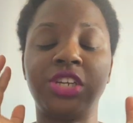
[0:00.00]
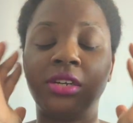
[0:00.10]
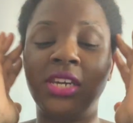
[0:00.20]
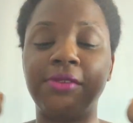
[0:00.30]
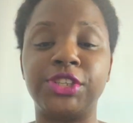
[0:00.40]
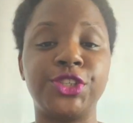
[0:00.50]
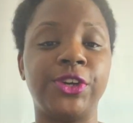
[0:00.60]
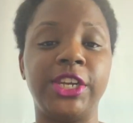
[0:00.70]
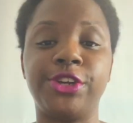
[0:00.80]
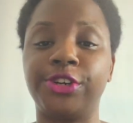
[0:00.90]
Never
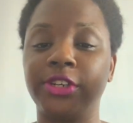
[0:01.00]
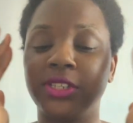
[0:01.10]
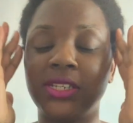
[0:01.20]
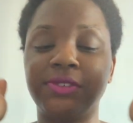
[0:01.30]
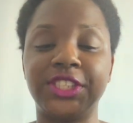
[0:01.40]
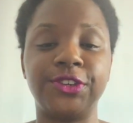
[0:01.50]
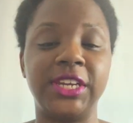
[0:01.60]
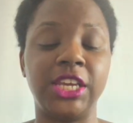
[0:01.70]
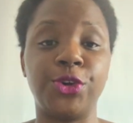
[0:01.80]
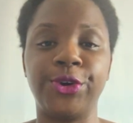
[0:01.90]
saw any curls, never saw
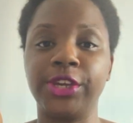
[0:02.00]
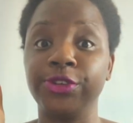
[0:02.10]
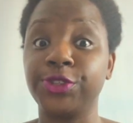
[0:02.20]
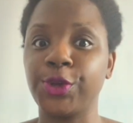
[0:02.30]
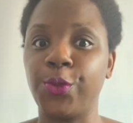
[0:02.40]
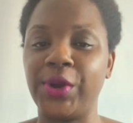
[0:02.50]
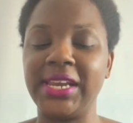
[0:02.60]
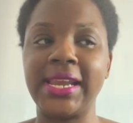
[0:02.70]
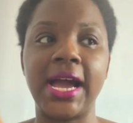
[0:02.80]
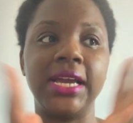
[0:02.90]
any coils or
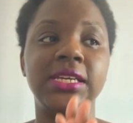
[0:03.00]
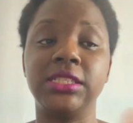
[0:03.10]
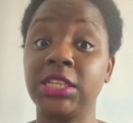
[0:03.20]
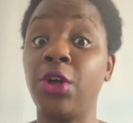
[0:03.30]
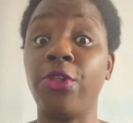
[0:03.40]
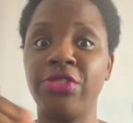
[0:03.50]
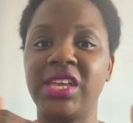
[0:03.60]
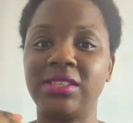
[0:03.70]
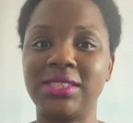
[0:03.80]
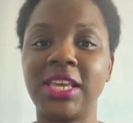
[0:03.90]
whatnot until
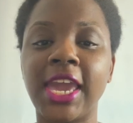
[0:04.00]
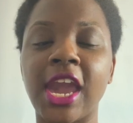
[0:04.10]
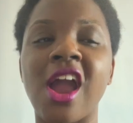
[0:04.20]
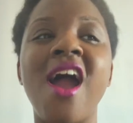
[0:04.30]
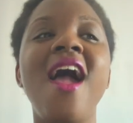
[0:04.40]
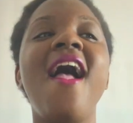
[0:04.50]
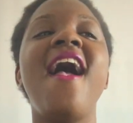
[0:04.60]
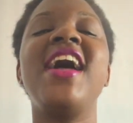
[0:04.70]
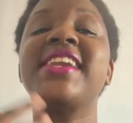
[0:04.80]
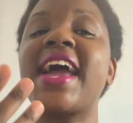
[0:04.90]
this year.
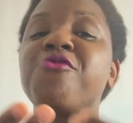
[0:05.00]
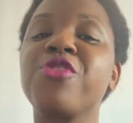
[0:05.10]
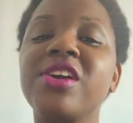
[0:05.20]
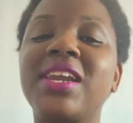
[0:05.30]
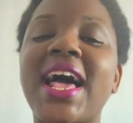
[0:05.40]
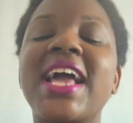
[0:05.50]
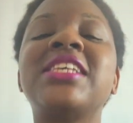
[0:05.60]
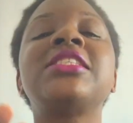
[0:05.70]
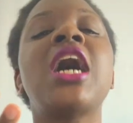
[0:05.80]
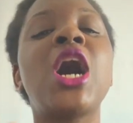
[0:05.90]
And I
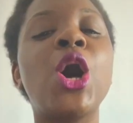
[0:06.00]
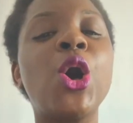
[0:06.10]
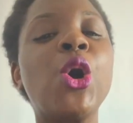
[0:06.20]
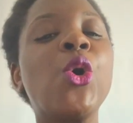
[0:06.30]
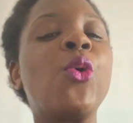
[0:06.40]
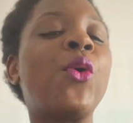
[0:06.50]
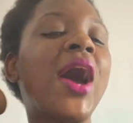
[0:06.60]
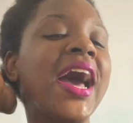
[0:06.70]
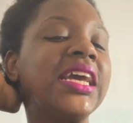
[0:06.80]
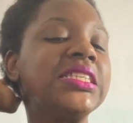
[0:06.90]
realized,
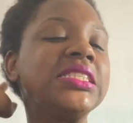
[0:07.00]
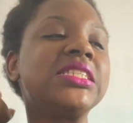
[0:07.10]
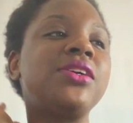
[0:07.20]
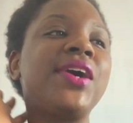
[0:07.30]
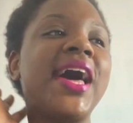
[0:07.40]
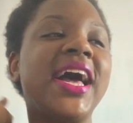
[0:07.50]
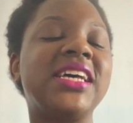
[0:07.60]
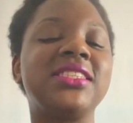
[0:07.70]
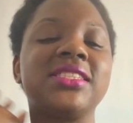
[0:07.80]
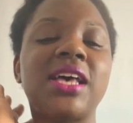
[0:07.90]
oh, I still
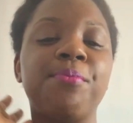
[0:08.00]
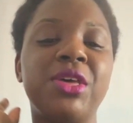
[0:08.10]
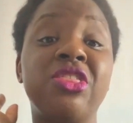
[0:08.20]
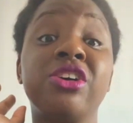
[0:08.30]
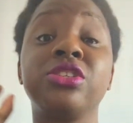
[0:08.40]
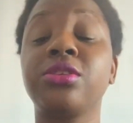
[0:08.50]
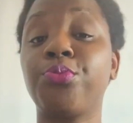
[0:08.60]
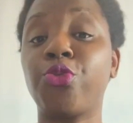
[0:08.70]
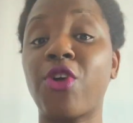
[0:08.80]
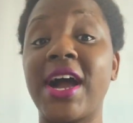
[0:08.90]
had some of those
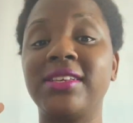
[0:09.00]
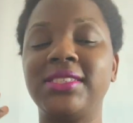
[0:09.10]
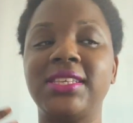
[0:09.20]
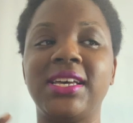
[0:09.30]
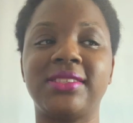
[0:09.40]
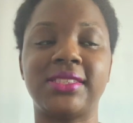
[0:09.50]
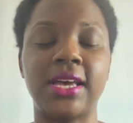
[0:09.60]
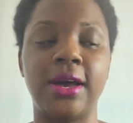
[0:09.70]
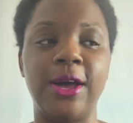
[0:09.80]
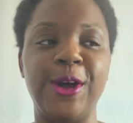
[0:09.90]
processed
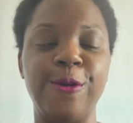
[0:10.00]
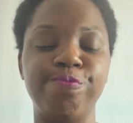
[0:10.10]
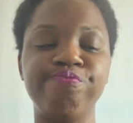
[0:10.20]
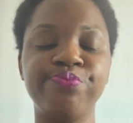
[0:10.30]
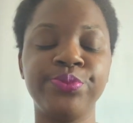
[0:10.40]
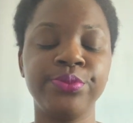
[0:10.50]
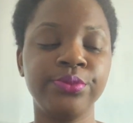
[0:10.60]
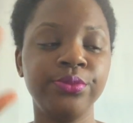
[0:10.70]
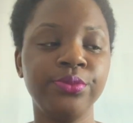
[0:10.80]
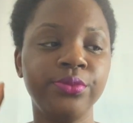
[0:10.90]

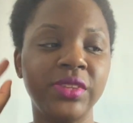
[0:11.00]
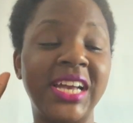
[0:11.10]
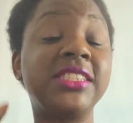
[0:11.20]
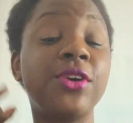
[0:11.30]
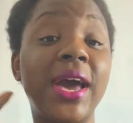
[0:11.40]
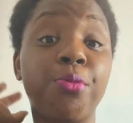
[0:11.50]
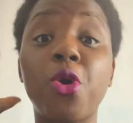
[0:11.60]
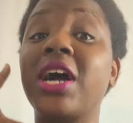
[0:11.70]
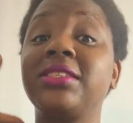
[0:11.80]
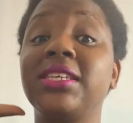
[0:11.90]

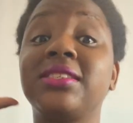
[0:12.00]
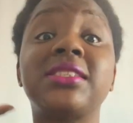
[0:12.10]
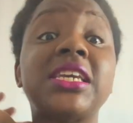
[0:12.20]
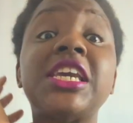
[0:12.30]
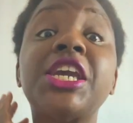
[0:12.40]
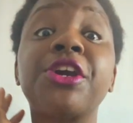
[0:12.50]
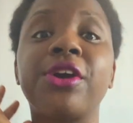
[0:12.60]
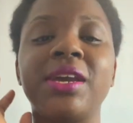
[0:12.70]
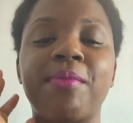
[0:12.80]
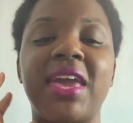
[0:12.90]
hair
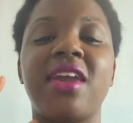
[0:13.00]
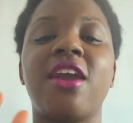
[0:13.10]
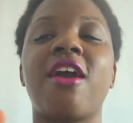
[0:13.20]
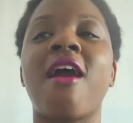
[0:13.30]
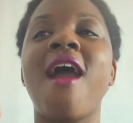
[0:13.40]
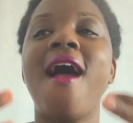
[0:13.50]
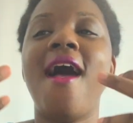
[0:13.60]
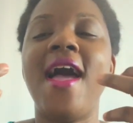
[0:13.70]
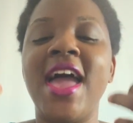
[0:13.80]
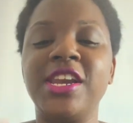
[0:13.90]
in my hair.
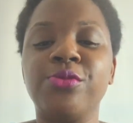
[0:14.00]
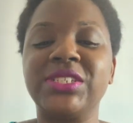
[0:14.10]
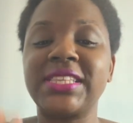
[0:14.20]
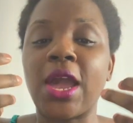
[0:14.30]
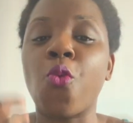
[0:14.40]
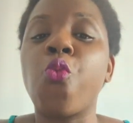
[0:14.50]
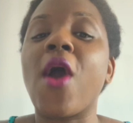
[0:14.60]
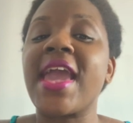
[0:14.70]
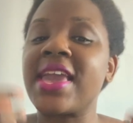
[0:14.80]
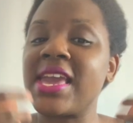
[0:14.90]
And it was, like,
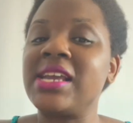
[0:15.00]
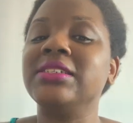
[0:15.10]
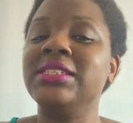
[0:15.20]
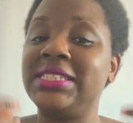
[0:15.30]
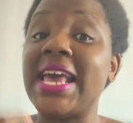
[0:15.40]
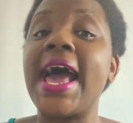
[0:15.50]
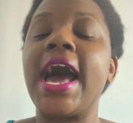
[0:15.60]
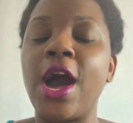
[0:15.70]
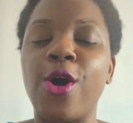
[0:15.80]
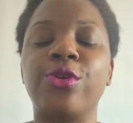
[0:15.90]
weighing
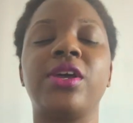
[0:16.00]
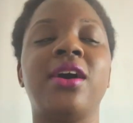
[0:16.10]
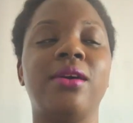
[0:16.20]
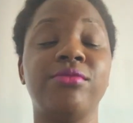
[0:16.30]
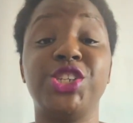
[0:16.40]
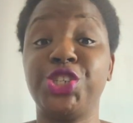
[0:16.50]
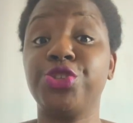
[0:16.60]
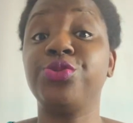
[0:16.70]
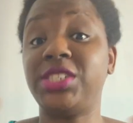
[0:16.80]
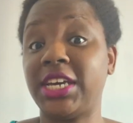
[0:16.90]
down the
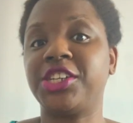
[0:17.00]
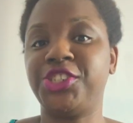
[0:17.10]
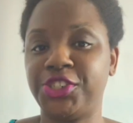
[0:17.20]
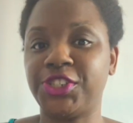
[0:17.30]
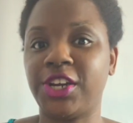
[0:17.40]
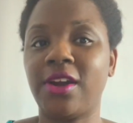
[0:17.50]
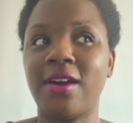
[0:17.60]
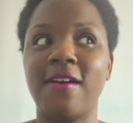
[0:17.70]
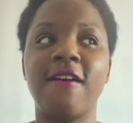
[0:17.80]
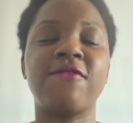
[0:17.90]
true texture
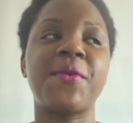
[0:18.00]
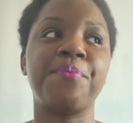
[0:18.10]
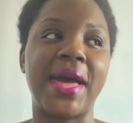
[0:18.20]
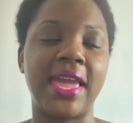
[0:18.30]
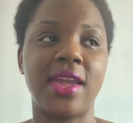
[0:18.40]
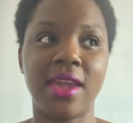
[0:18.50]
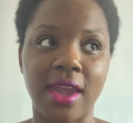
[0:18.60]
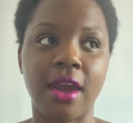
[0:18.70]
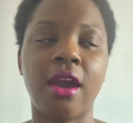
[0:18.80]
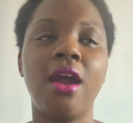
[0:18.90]
of my
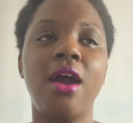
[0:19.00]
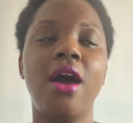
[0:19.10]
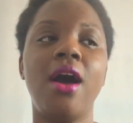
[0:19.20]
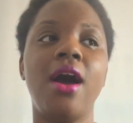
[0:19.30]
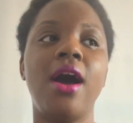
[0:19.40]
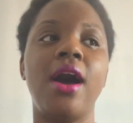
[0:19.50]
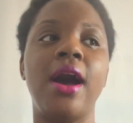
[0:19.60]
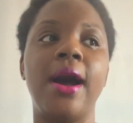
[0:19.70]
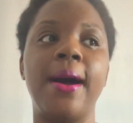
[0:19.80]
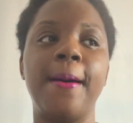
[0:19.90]
hair.
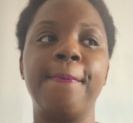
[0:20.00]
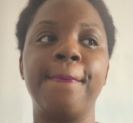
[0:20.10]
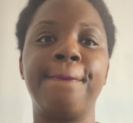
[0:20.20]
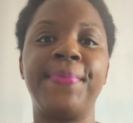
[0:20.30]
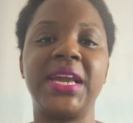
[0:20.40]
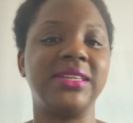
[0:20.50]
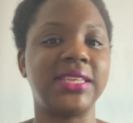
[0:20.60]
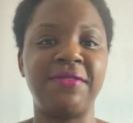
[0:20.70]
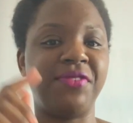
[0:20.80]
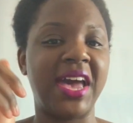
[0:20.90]
Because
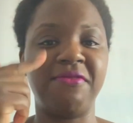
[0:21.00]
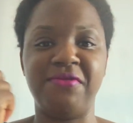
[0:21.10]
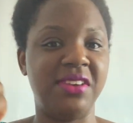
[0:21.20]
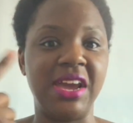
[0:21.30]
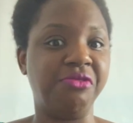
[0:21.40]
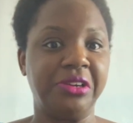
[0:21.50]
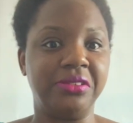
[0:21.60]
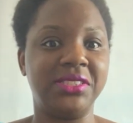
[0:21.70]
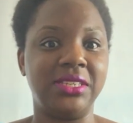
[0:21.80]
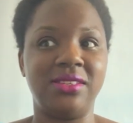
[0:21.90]
I've never
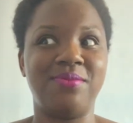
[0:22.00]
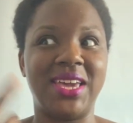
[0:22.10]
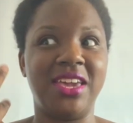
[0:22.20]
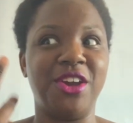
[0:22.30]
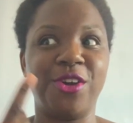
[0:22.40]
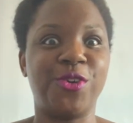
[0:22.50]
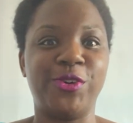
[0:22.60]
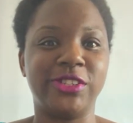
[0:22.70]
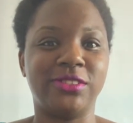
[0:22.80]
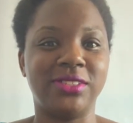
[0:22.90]
seen my hair
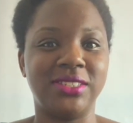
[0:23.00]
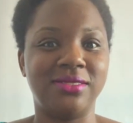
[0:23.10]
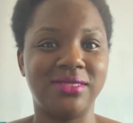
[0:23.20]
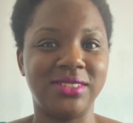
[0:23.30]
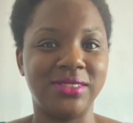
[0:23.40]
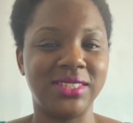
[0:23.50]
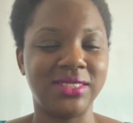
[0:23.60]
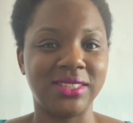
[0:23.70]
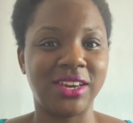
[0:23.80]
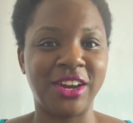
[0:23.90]
coiled until
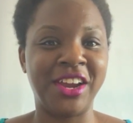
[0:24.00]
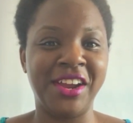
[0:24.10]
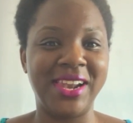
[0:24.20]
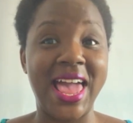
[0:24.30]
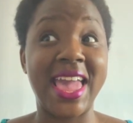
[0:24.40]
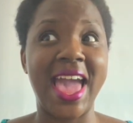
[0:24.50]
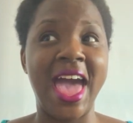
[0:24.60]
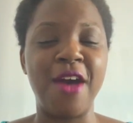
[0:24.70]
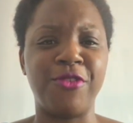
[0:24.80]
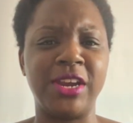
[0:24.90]
this year. Like, ever.